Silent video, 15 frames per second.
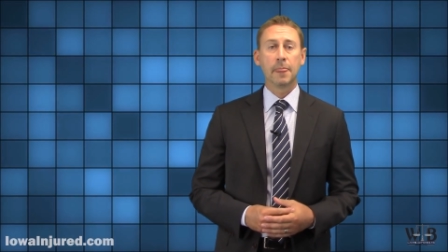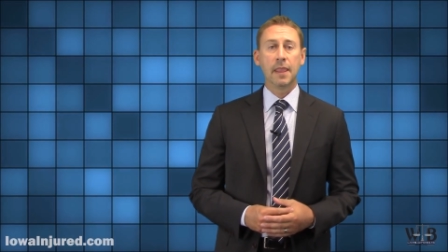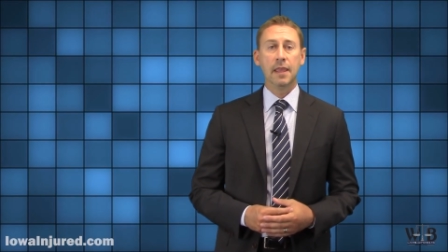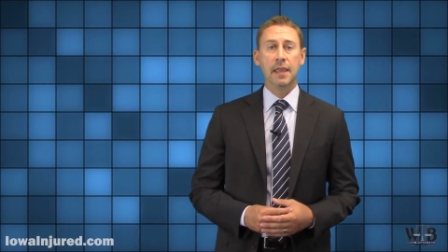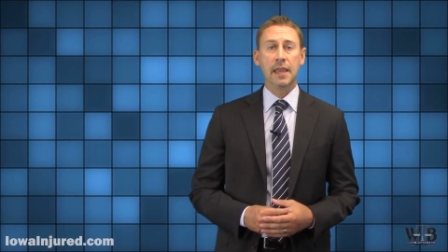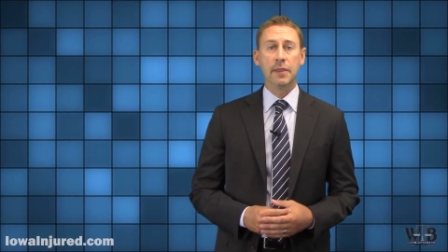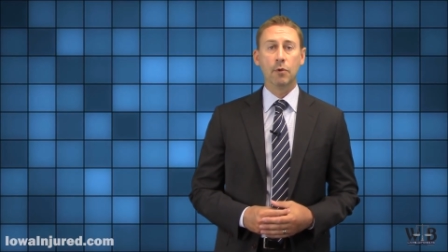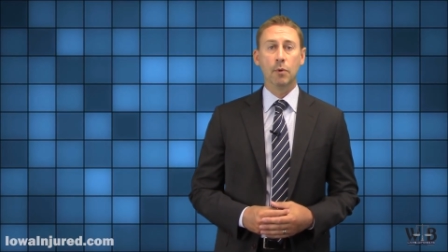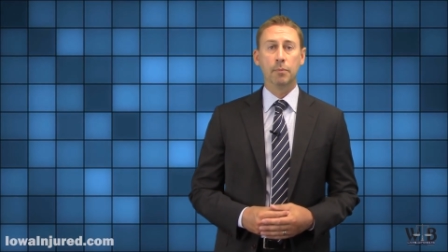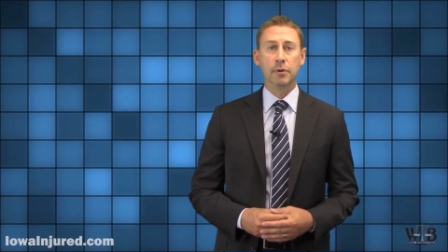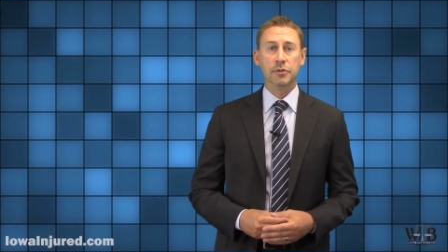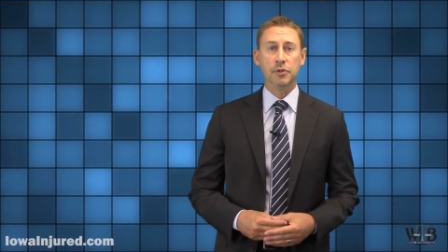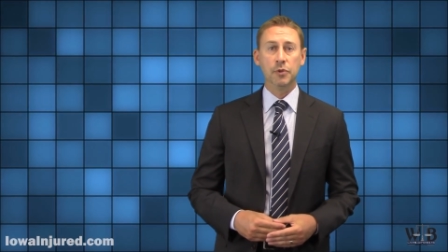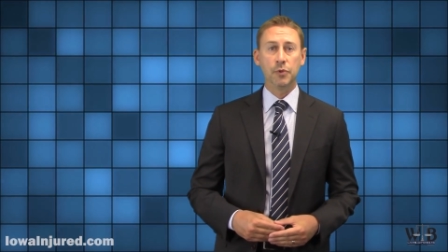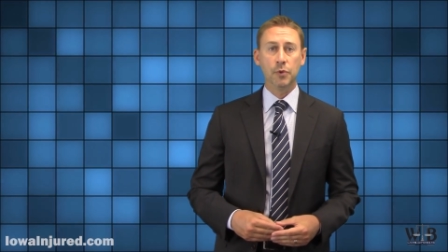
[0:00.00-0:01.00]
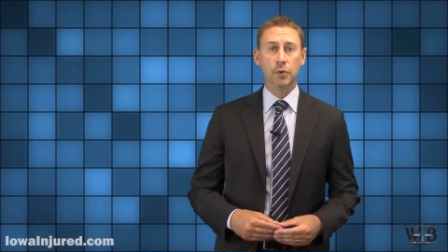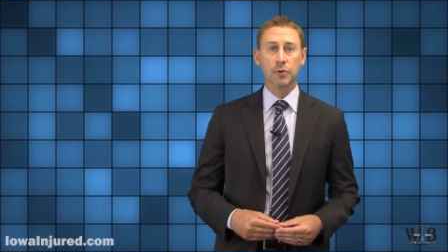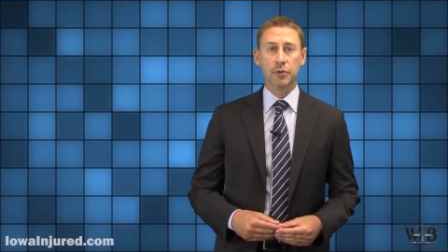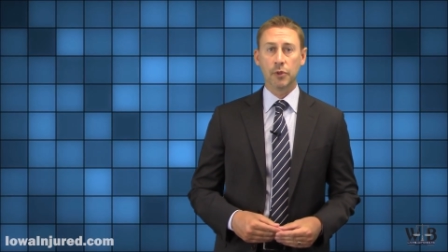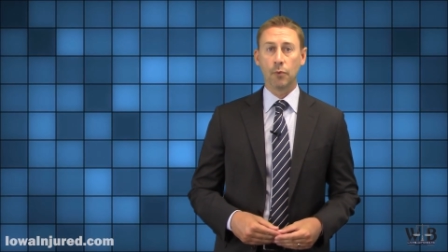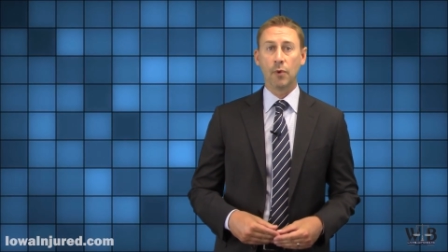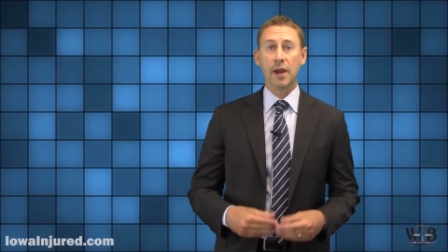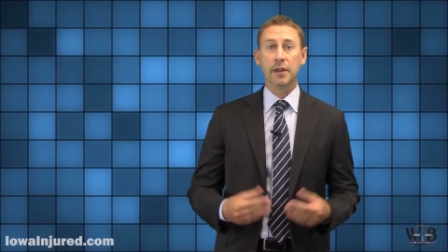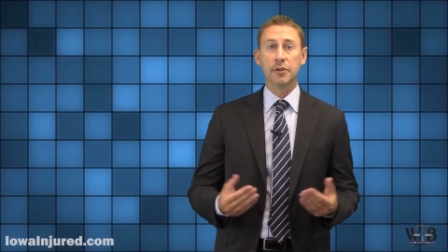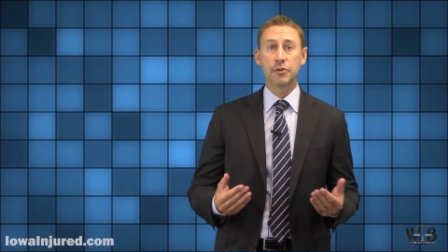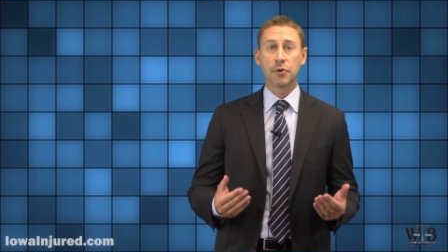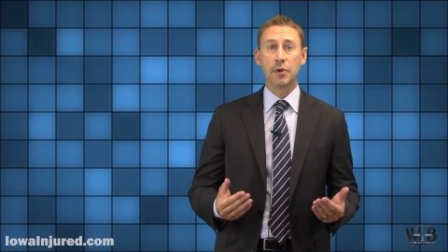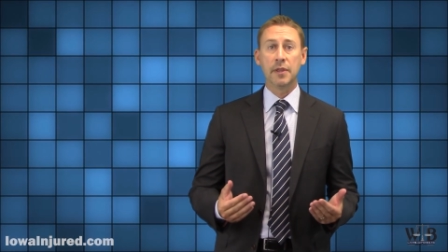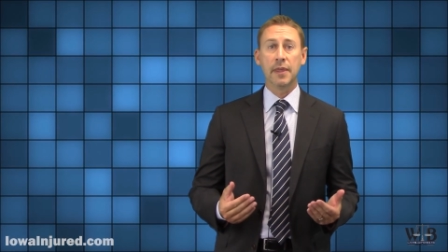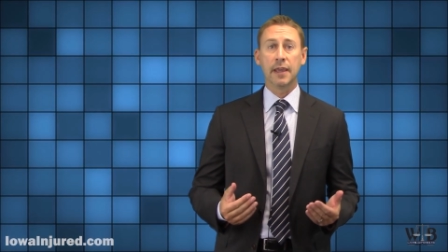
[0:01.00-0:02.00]
and they will put you through to the right
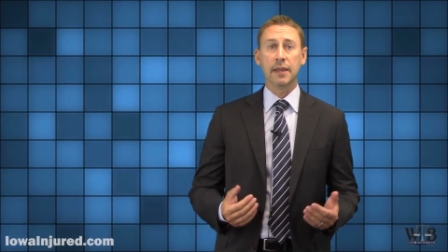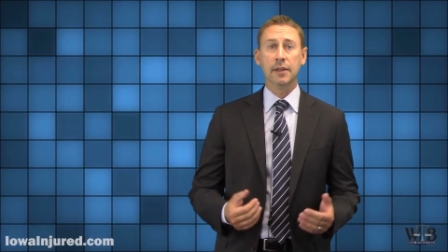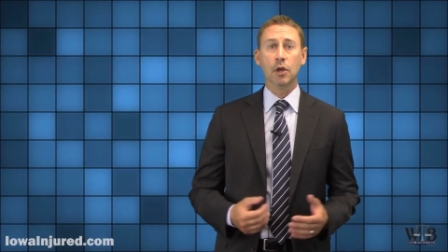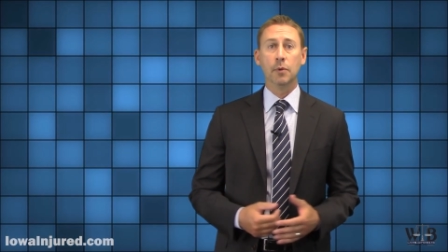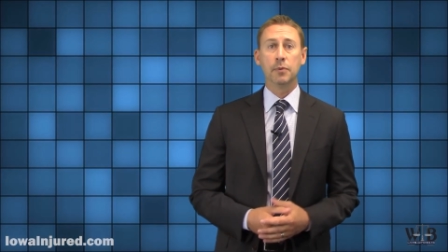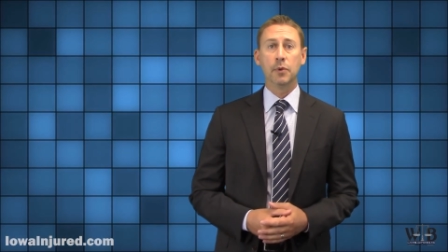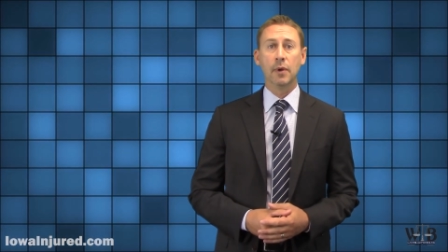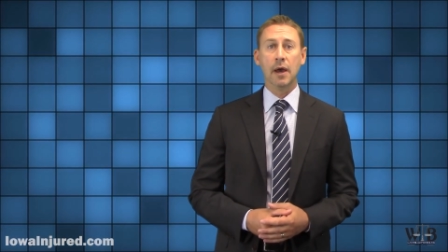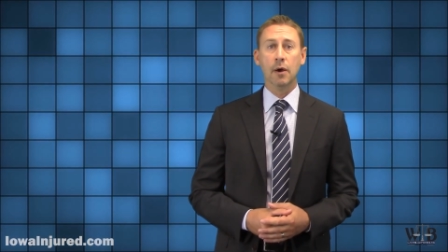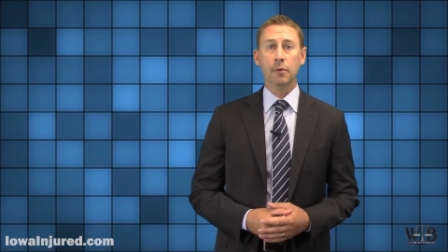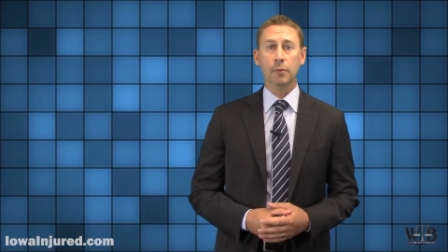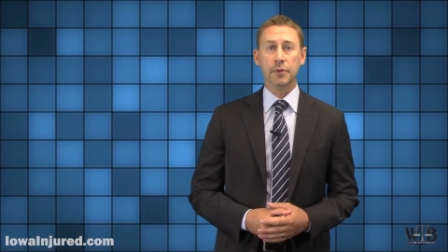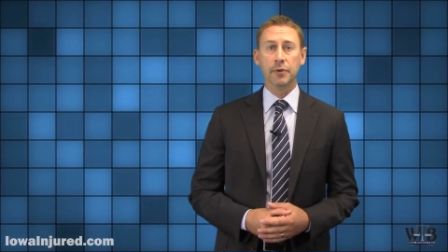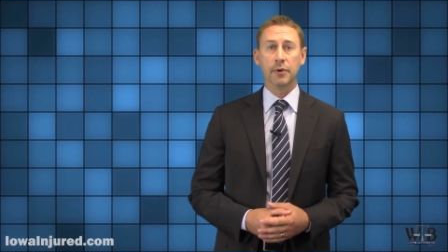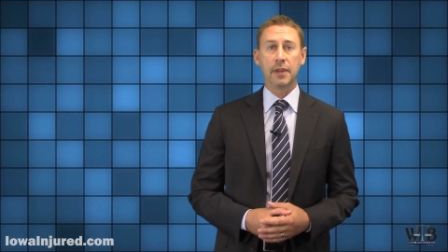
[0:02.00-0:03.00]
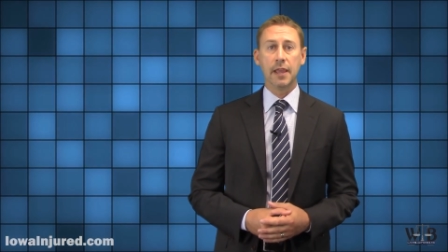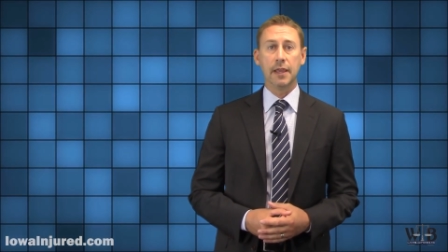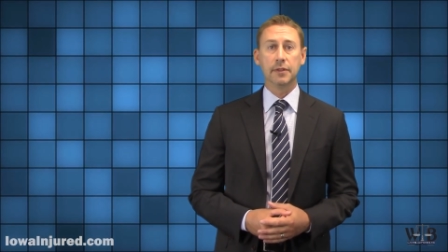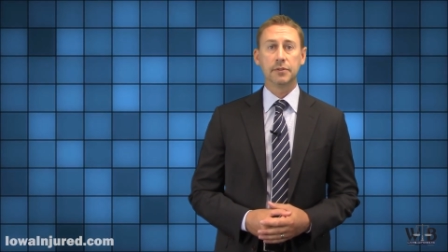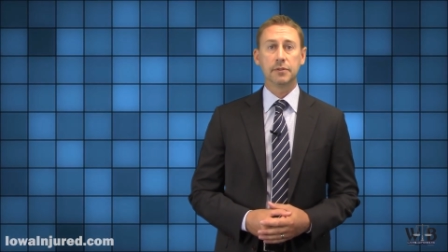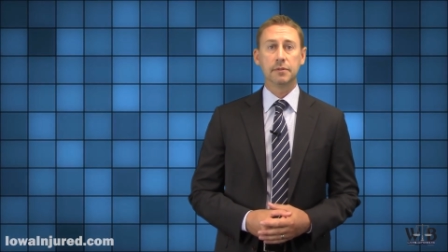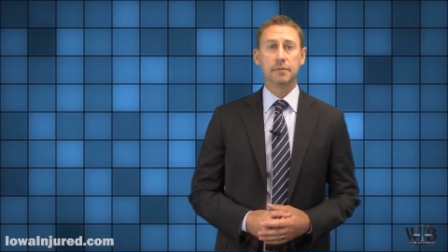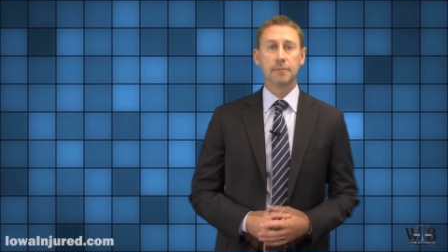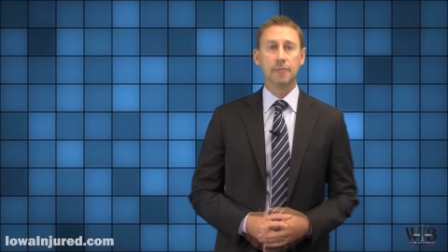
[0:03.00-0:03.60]
attorney that can help you out with your case.